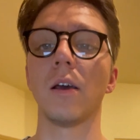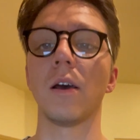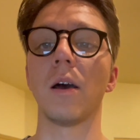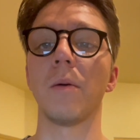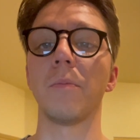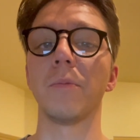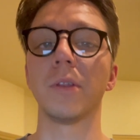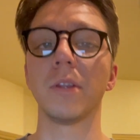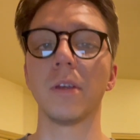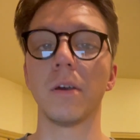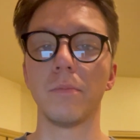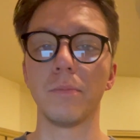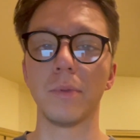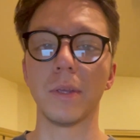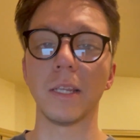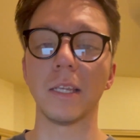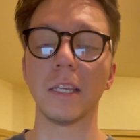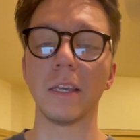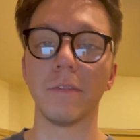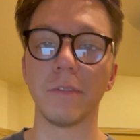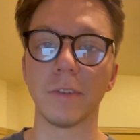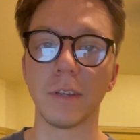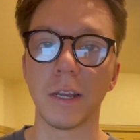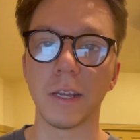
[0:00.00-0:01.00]
without being
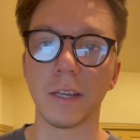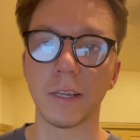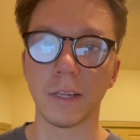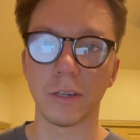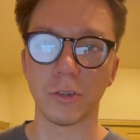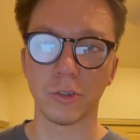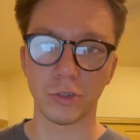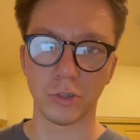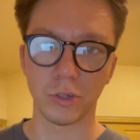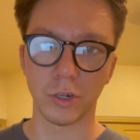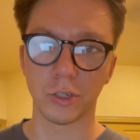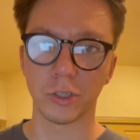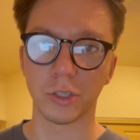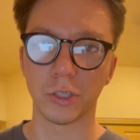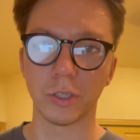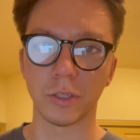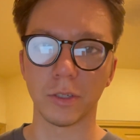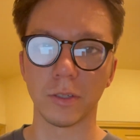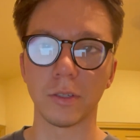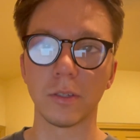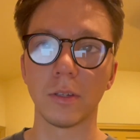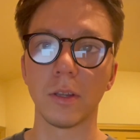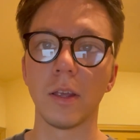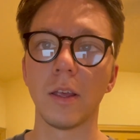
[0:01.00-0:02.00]
given any
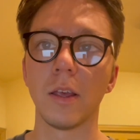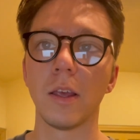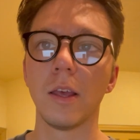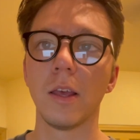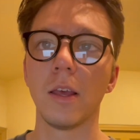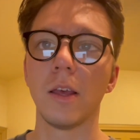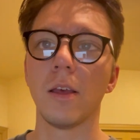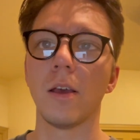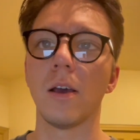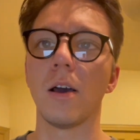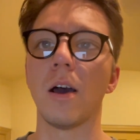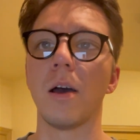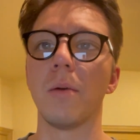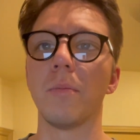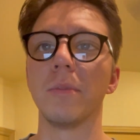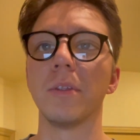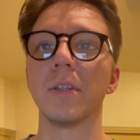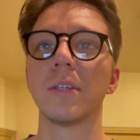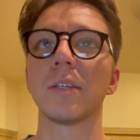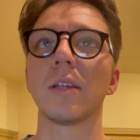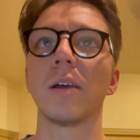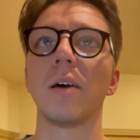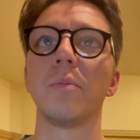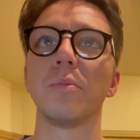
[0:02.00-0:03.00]
instructions.
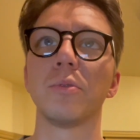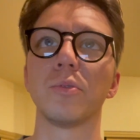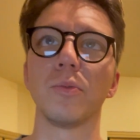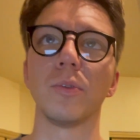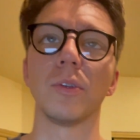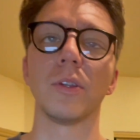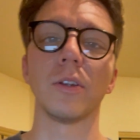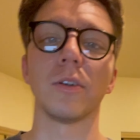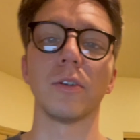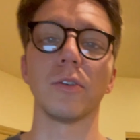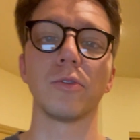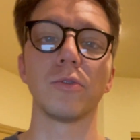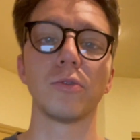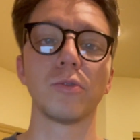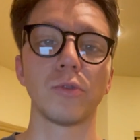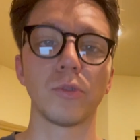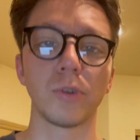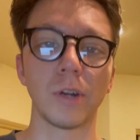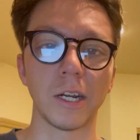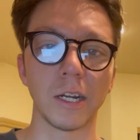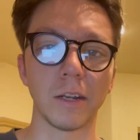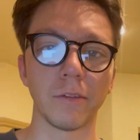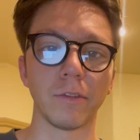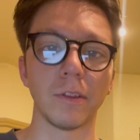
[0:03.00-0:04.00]
This helps with their
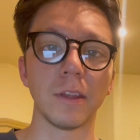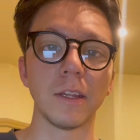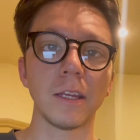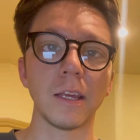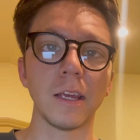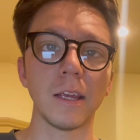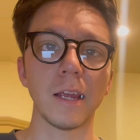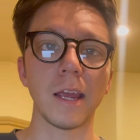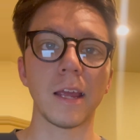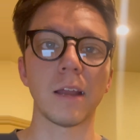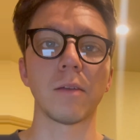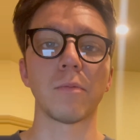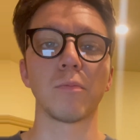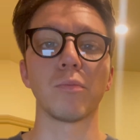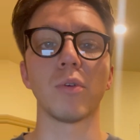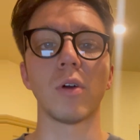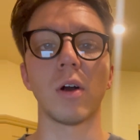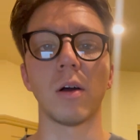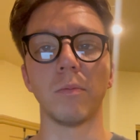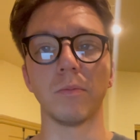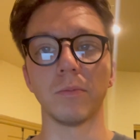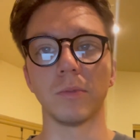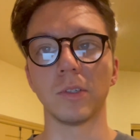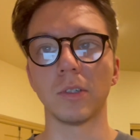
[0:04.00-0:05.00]
creative thinking and
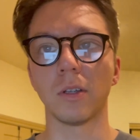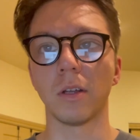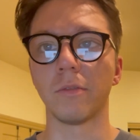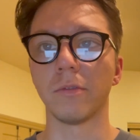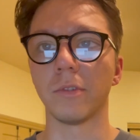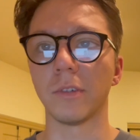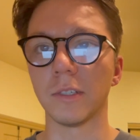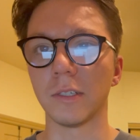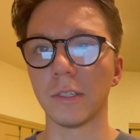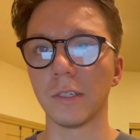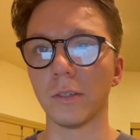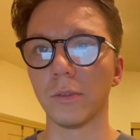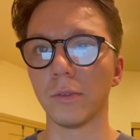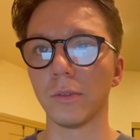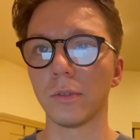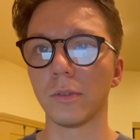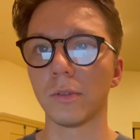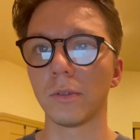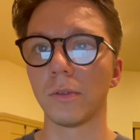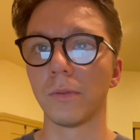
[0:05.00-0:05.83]
problem-solving skills.